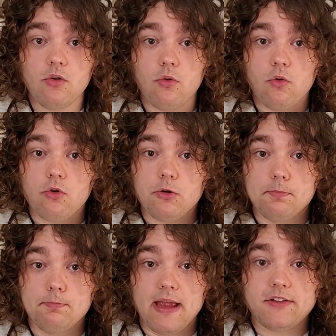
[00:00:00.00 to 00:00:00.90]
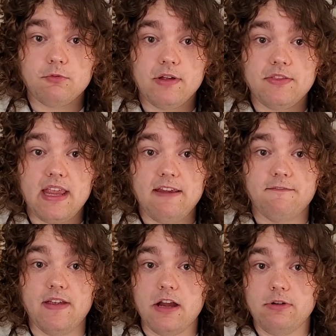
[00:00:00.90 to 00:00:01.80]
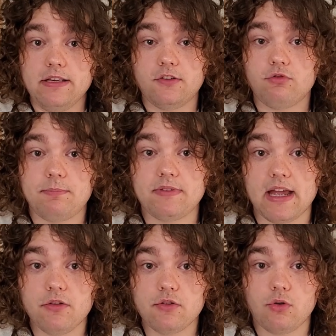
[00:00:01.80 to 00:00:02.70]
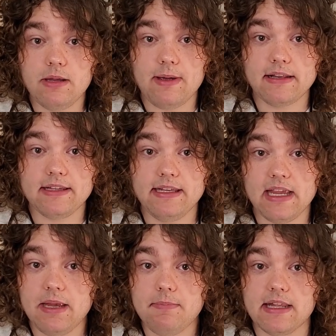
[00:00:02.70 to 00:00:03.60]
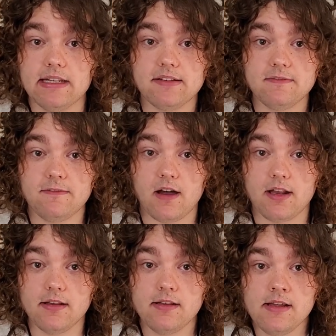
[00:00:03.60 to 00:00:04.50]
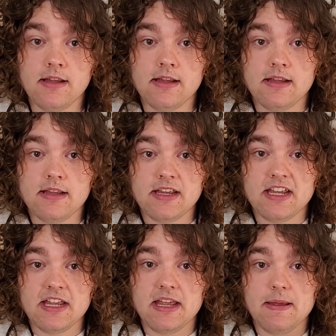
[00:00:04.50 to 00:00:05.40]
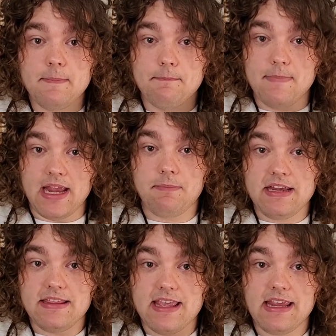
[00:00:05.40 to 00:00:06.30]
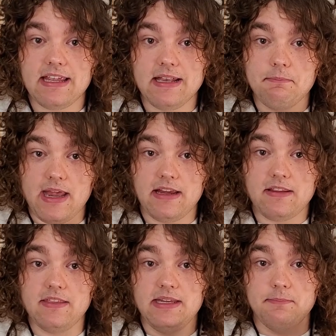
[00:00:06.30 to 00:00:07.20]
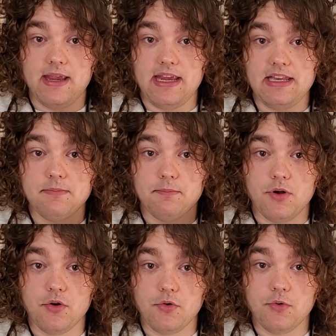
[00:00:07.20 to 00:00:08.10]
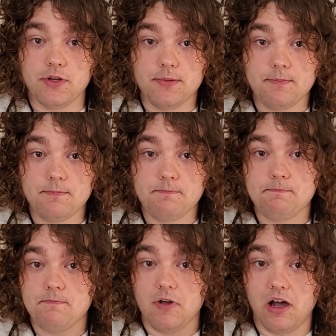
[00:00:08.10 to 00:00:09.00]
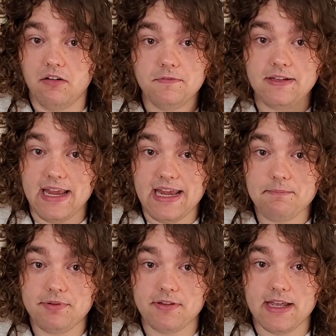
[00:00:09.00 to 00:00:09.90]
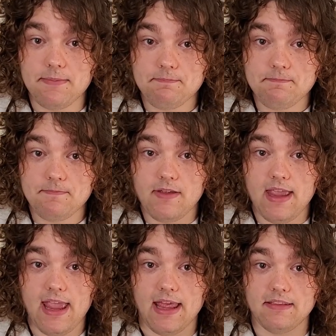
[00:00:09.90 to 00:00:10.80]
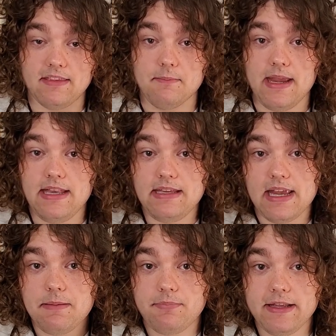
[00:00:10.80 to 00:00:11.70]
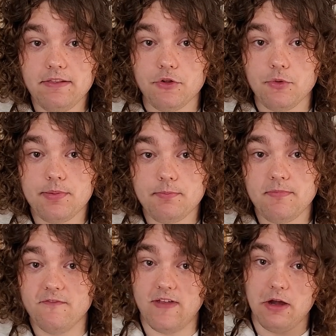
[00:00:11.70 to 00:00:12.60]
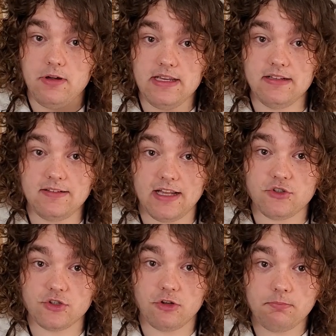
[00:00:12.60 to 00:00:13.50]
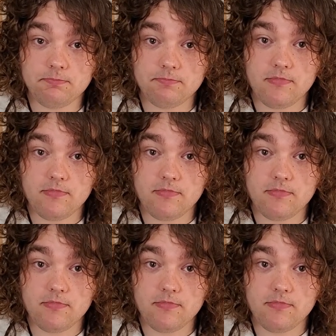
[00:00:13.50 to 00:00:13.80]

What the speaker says: or mess with a very stripped-down toy battling game that isn't fun, maybe they can make the main mode of gameplay, and the main gameplay loop, very intentional,